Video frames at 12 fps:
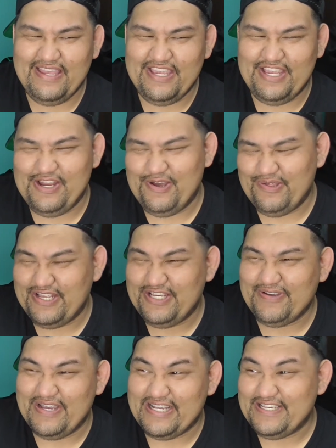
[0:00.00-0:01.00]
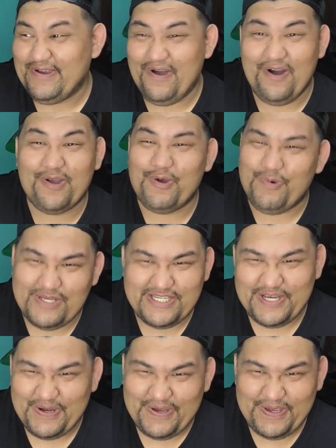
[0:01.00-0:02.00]
you know, the tricks your uncle would
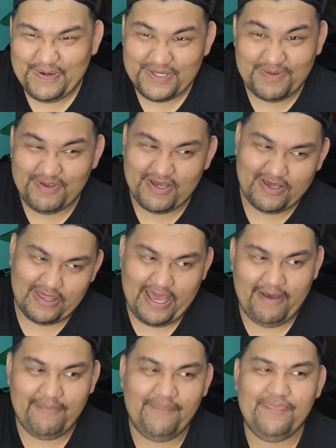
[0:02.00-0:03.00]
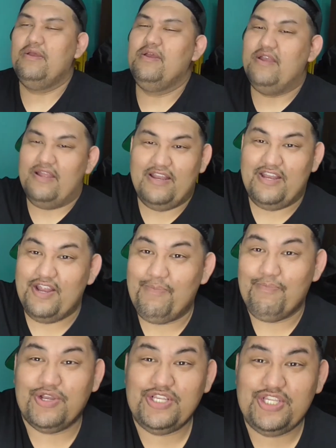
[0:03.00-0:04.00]
show you or something like that.
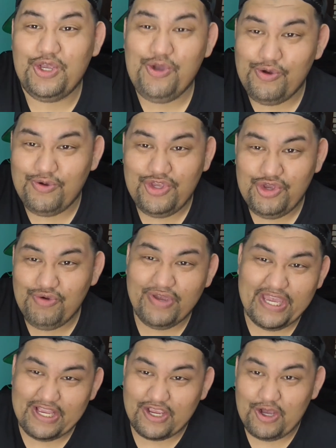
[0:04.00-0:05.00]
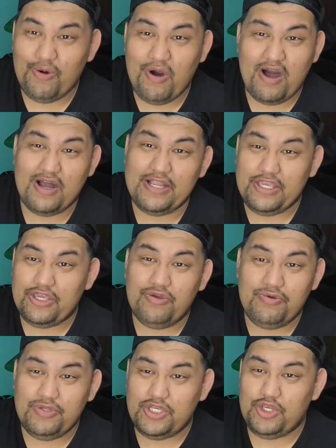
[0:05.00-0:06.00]
Number two, you can go on
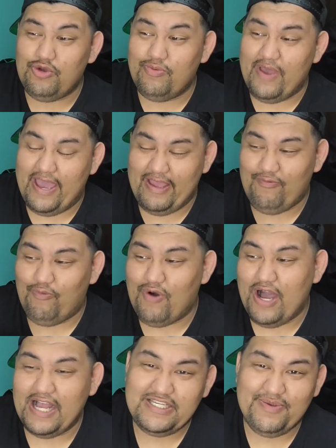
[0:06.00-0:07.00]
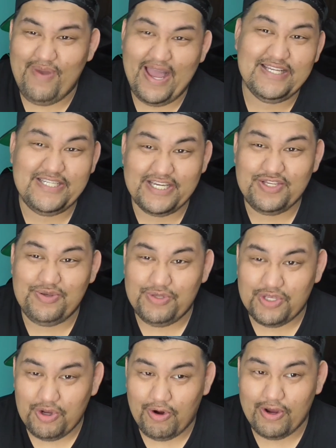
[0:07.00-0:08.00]
YouTube and watch magic
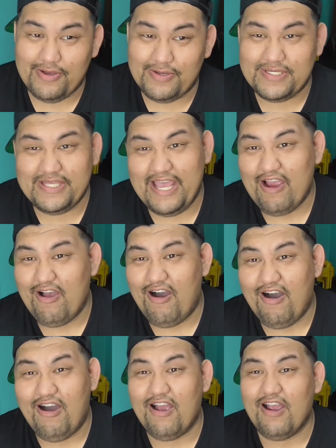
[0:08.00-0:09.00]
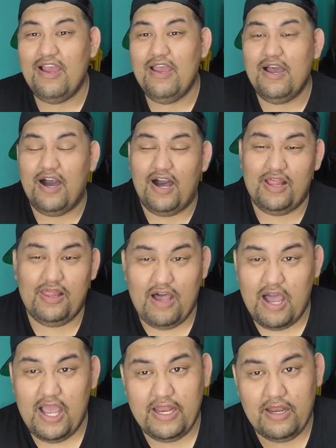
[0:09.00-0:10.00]
tutorials. There are a
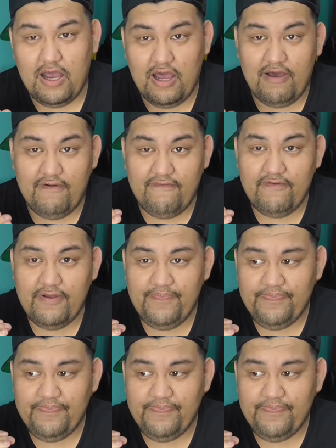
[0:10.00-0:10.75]
lot of,